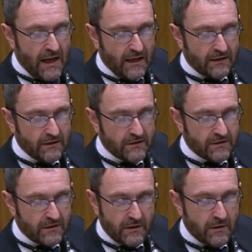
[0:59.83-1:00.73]
And
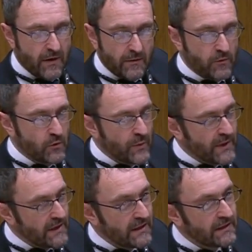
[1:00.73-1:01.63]
it will
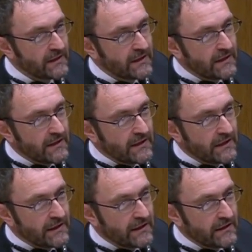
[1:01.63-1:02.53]
be
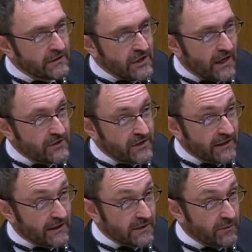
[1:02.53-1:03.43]

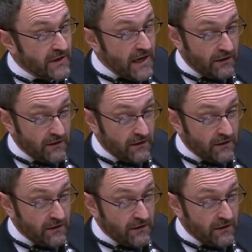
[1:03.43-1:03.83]
challenging. Now, some of the